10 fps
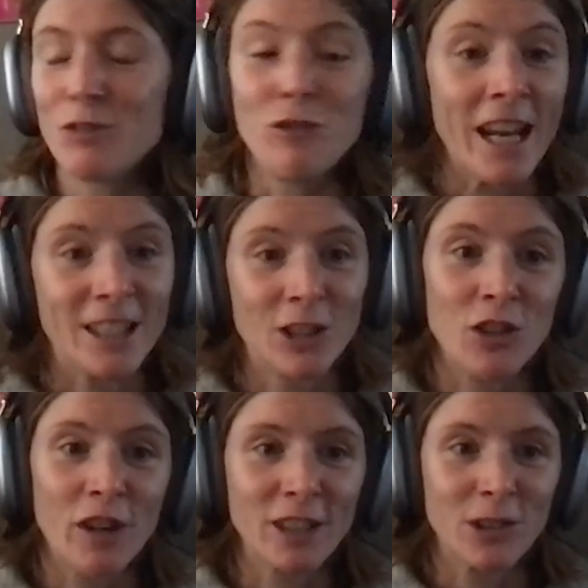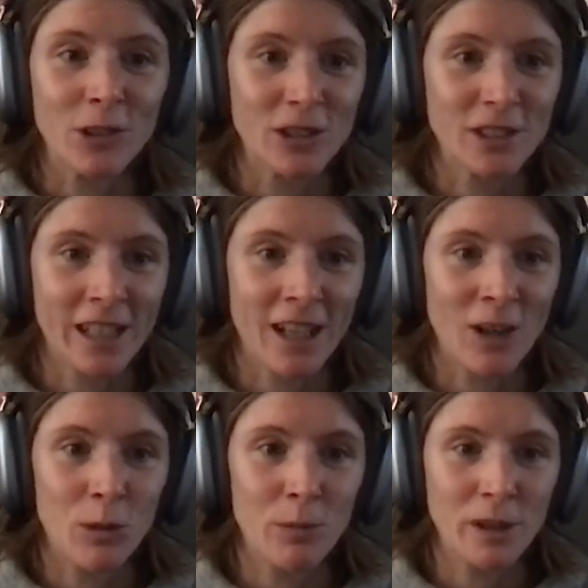race on the race course. Like, I
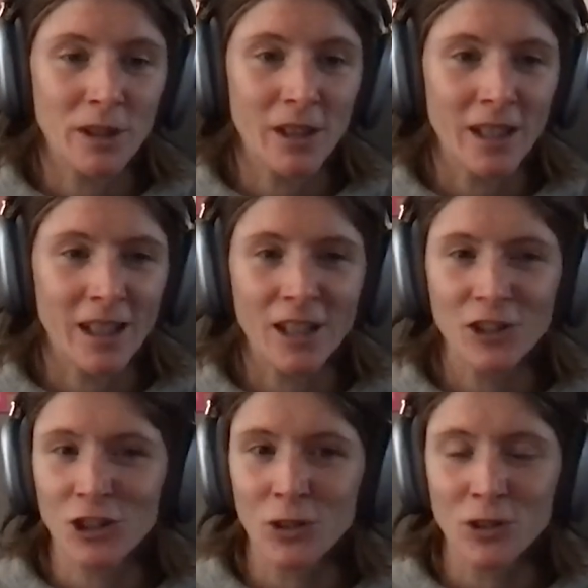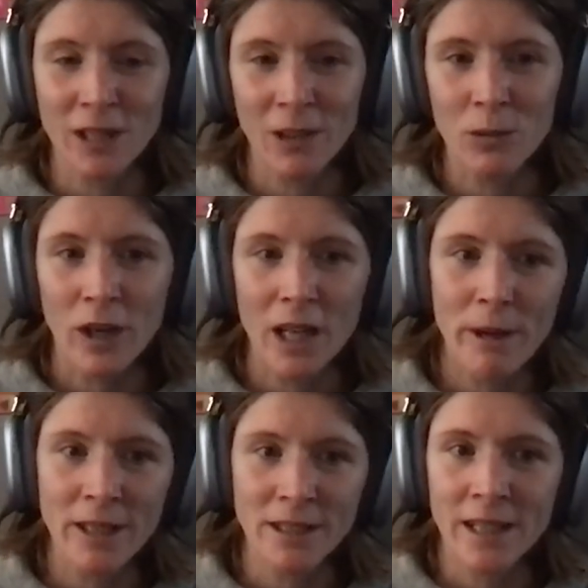hope it kind of shows like what kind
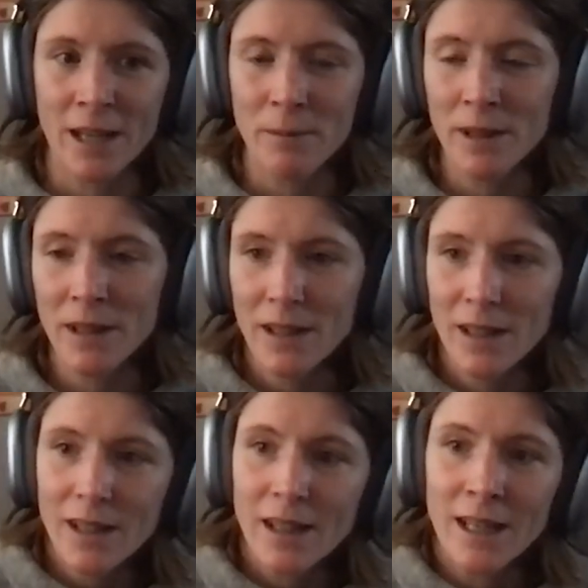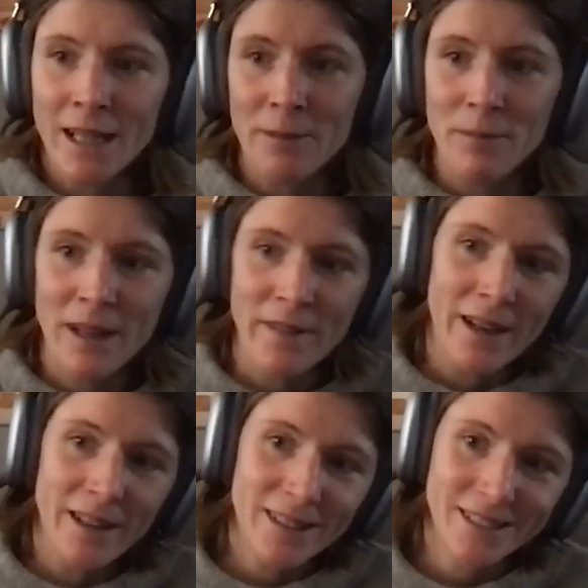of person I am, and
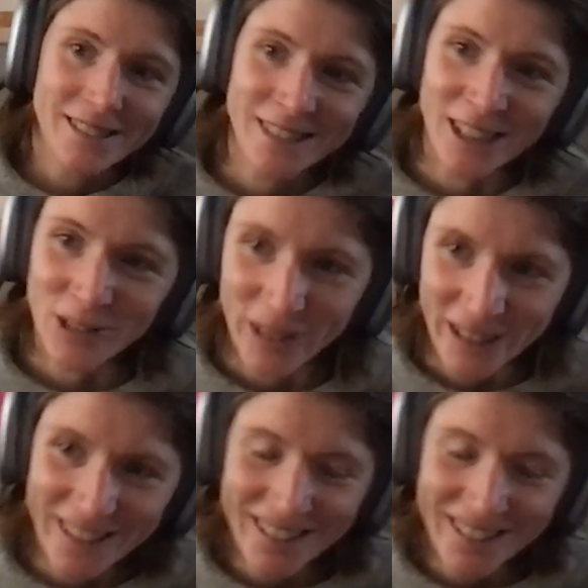that I don't